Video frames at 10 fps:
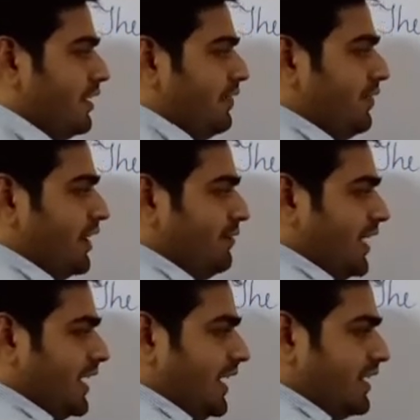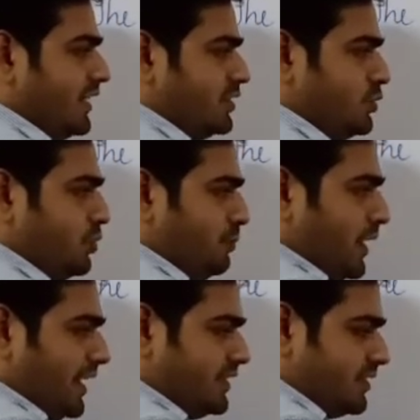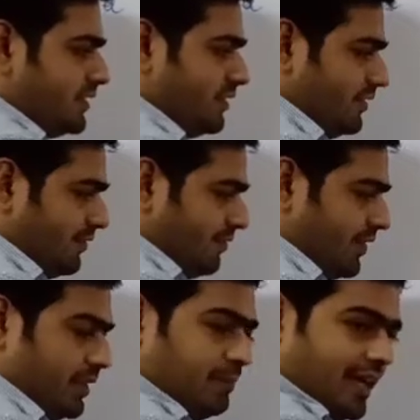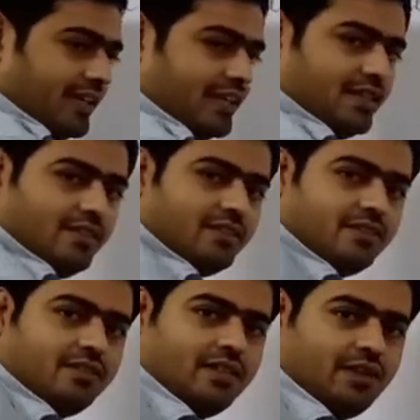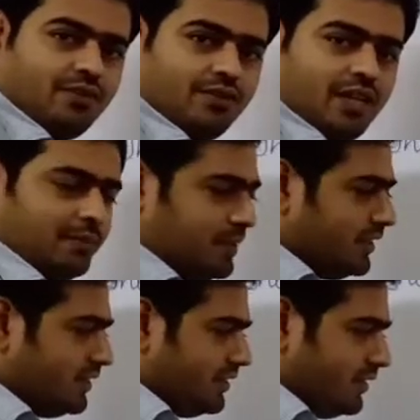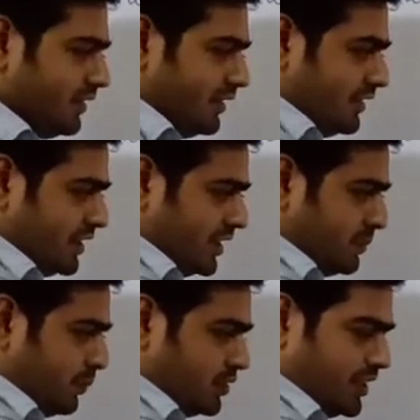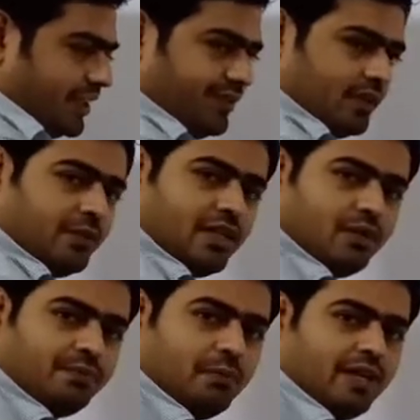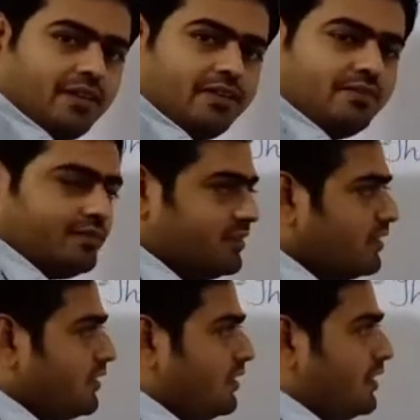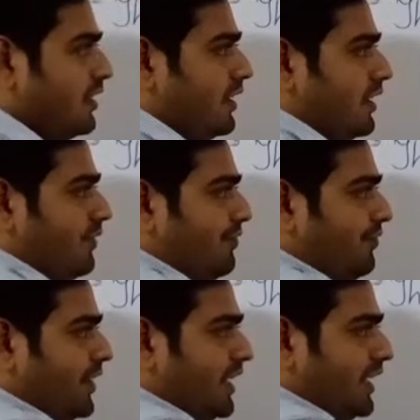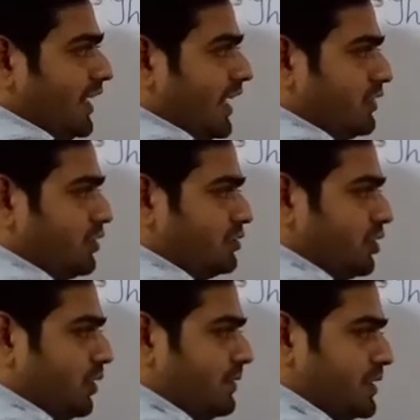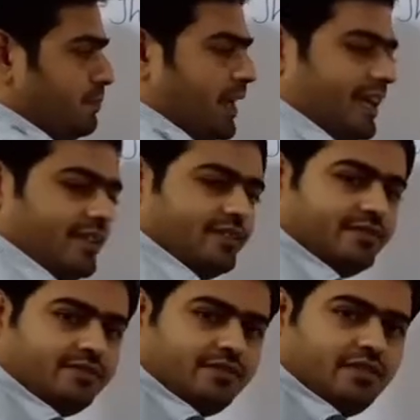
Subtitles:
When we connect these two plates with battery, then what will happen? This is positive terminal of the battery. Free electrons of this plate